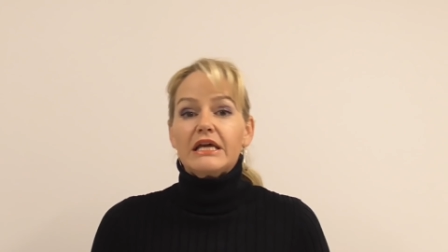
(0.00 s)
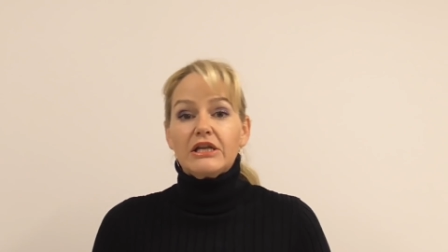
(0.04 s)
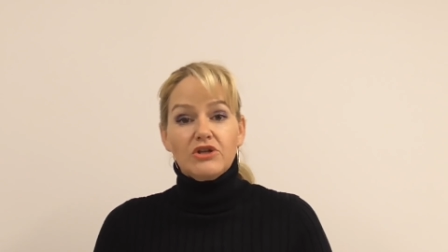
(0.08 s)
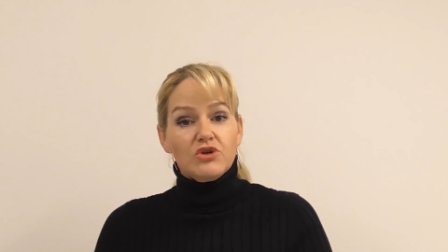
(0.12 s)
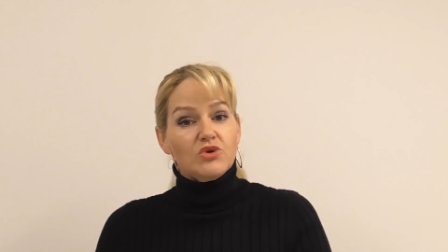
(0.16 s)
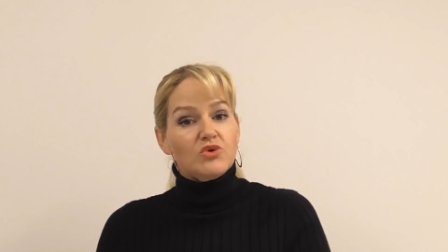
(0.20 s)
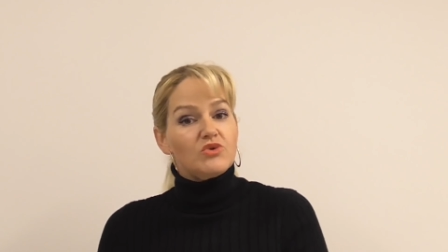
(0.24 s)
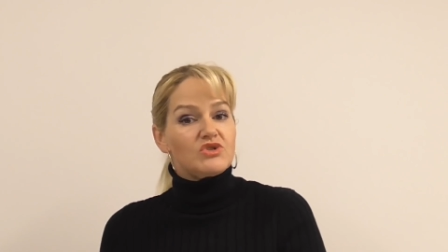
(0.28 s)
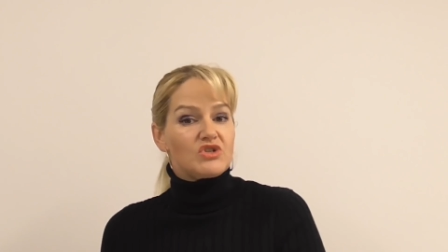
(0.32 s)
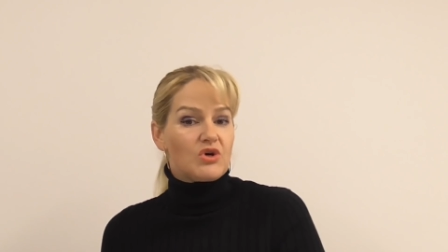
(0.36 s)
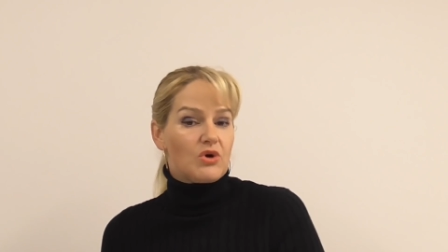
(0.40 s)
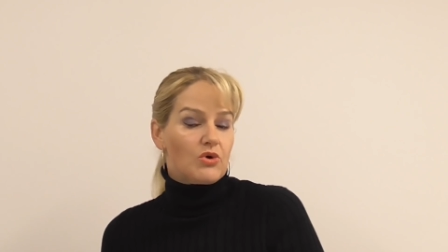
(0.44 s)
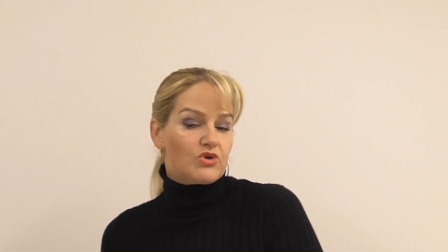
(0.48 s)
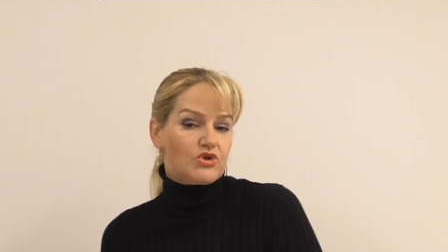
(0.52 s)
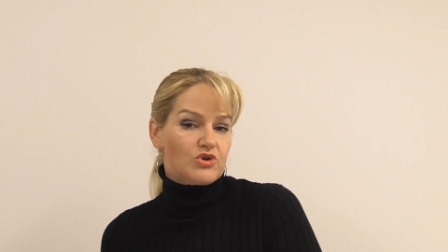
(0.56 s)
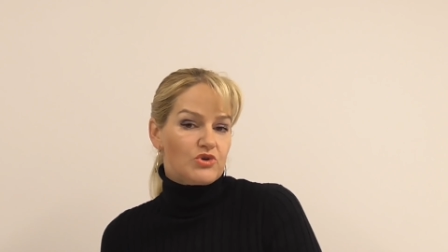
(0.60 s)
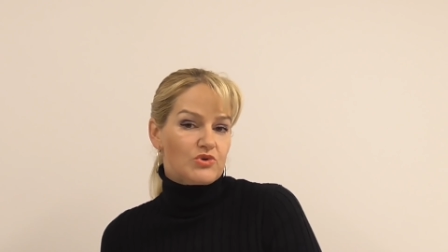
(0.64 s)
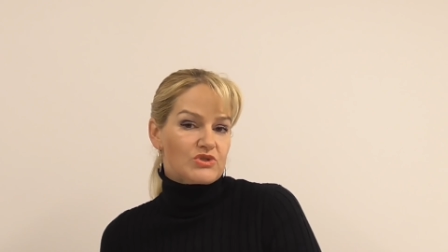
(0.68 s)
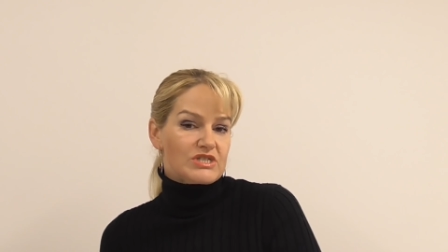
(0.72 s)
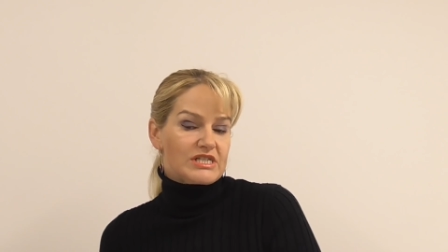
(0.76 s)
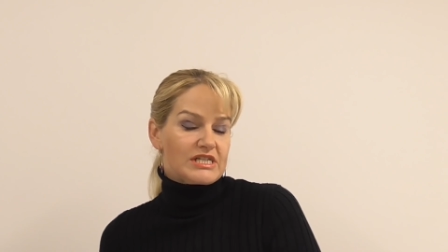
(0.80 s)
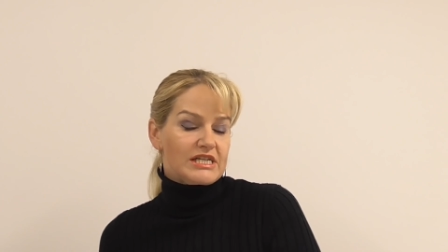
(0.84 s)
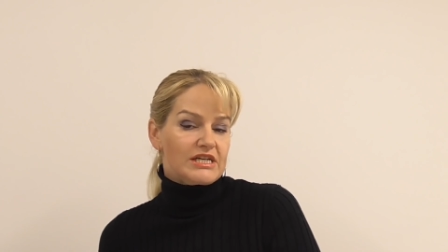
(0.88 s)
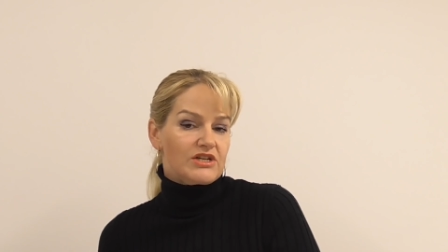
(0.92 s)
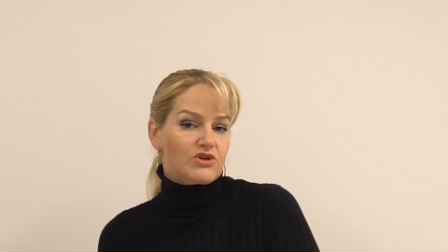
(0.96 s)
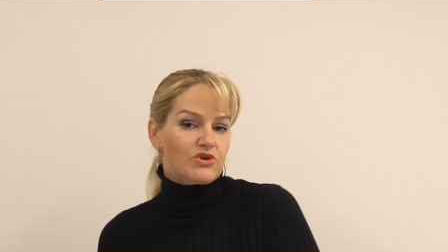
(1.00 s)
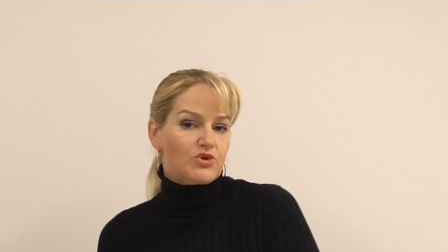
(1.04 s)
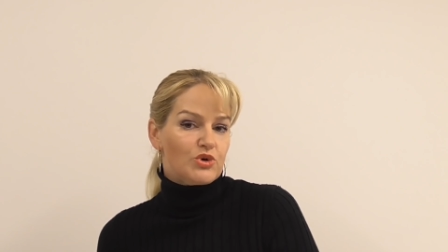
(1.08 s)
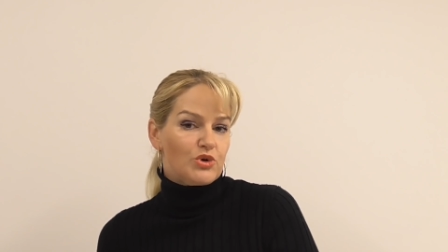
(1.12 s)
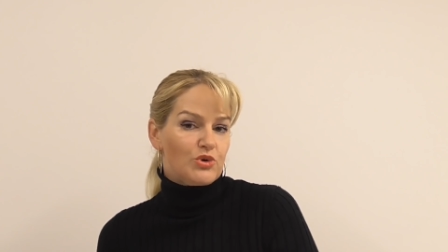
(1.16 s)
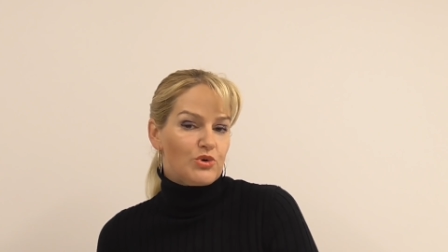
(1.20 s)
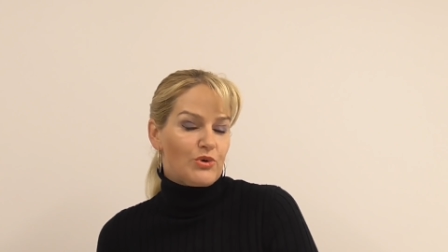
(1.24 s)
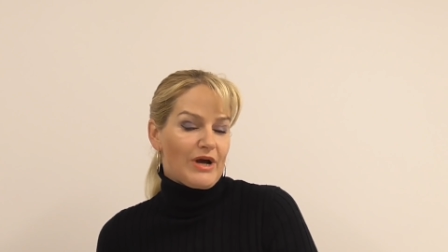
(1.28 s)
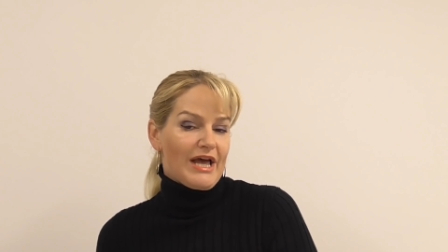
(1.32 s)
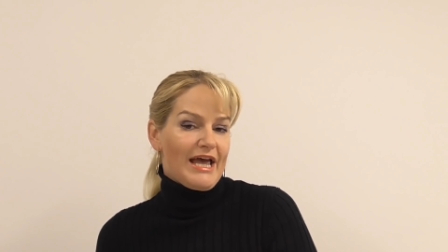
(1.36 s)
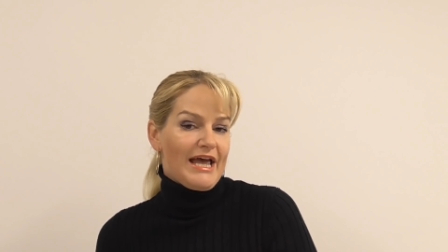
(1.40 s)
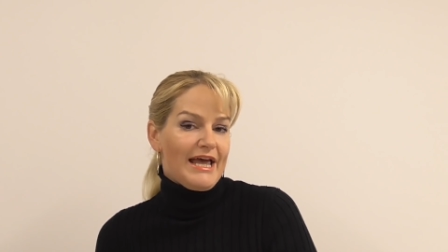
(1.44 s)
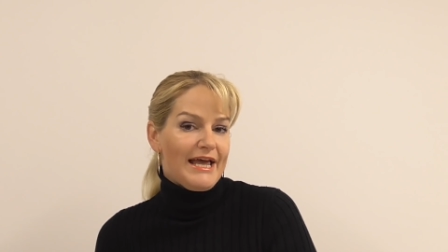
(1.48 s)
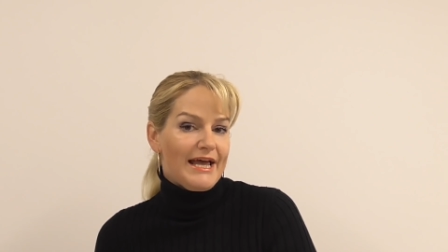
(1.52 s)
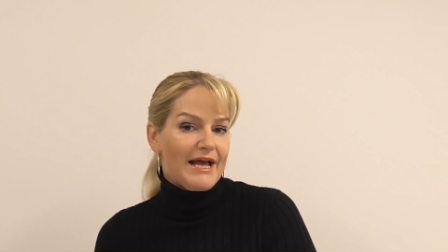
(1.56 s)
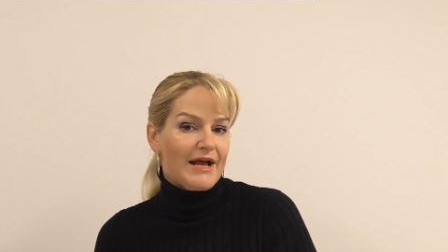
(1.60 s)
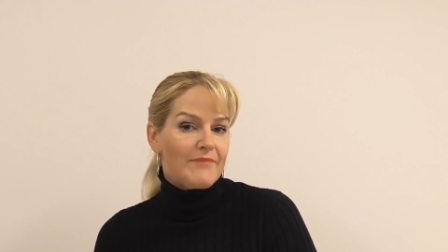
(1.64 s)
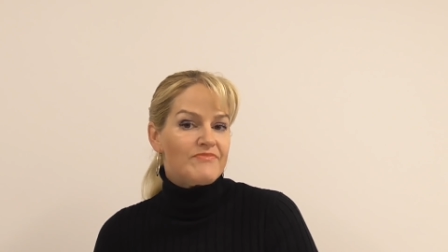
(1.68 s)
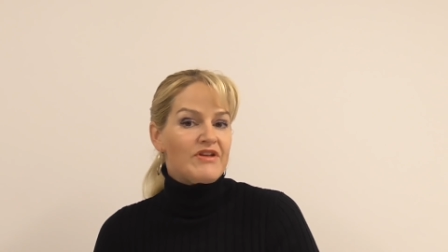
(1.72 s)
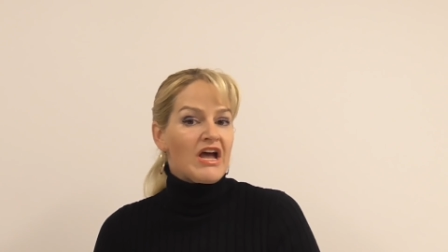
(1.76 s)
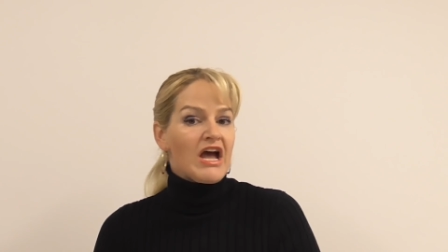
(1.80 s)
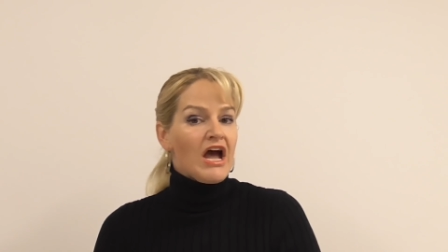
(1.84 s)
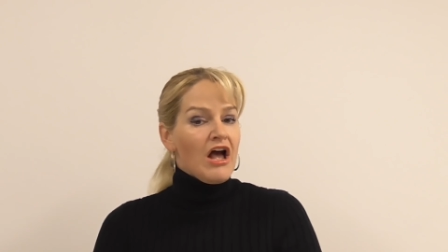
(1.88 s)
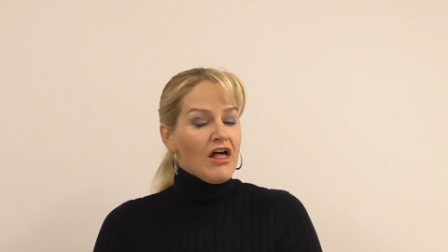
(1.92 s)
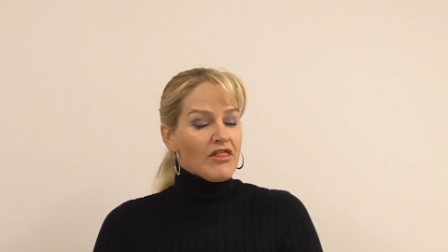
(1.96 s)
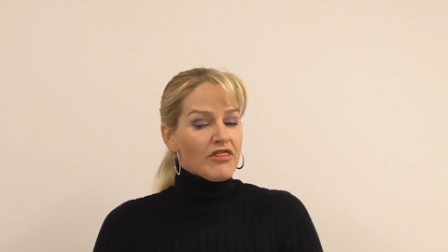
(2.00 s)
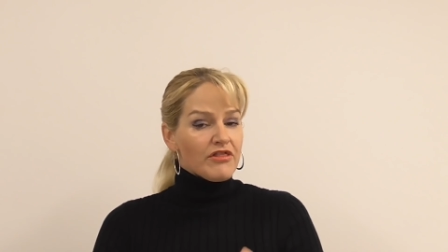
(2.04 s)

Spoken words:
then use it on your skin or your hair?